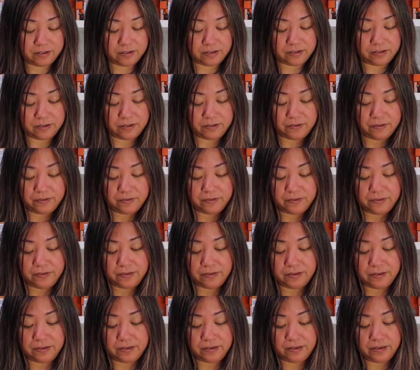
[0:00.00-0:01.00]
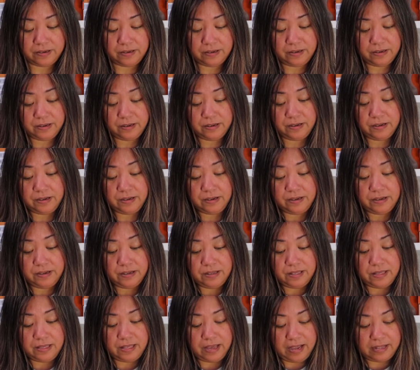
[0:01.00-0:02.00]
So
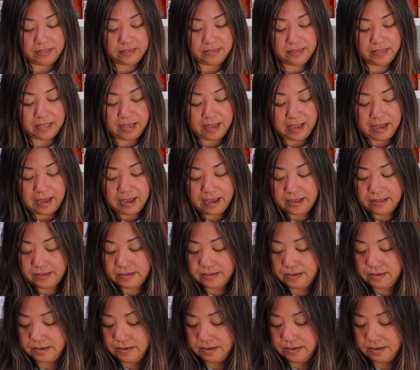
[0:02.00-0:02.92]
that's that.